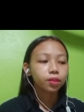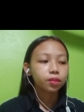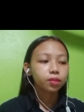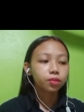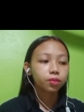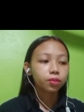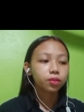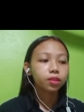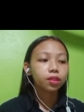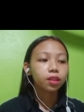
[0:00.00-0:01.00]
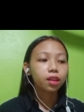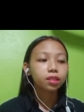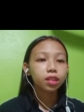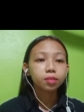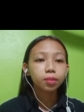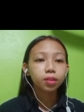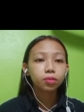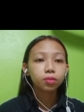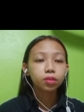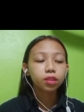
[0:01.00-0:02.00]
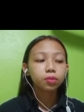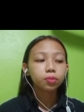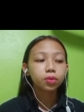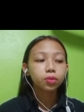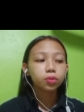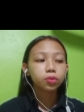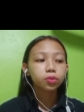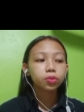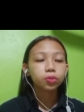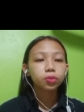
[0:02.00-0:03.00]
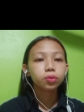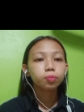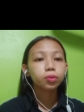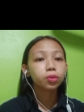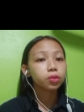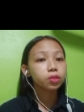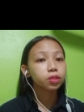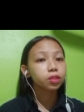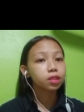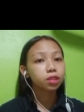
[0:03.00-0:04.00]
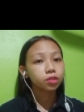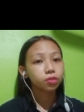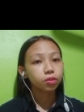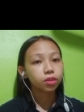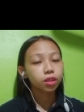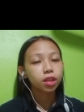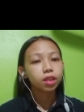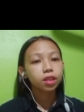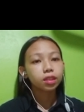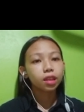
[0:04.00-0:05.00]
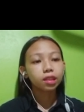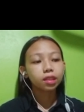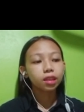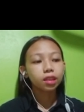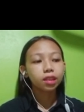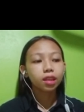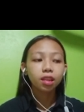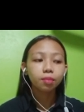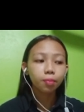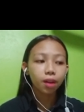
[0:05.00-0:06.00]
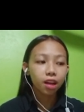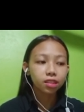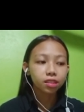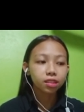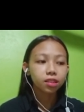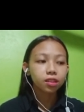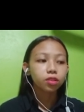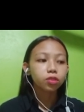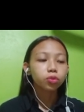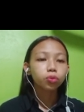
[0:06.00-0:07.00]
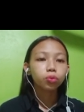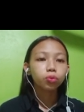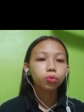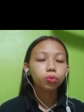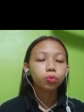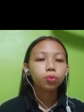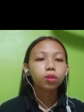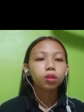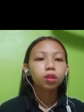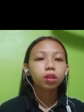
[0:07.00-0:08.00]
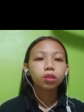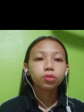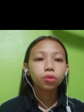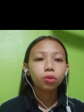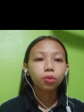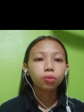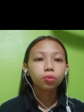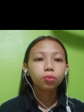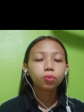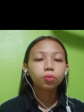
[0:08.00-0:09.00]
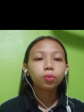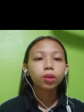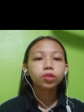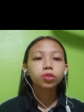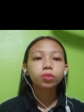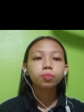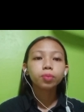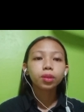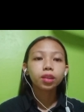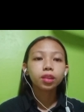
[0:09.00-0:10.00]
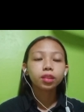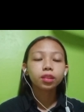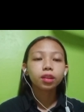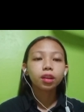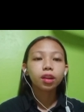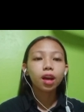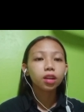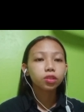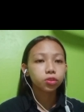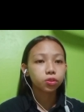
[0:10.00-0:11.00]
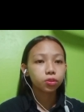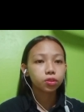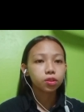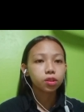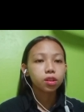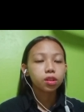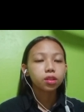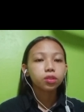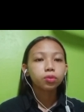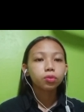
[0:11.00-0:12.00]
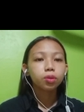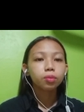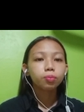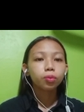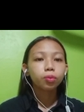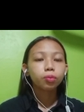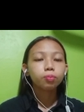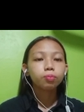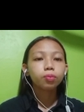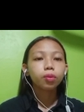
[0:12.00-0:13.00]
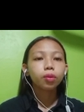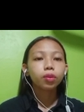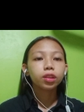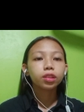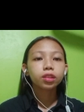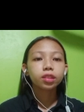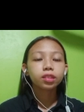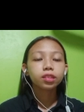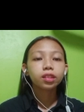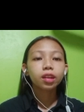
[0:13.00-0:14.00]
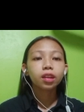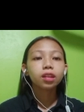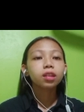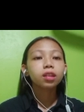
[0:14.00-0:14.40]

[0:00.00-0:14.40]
So the assessment tools that we use should produce this result that can help us to know what should be our actions to improve or increase the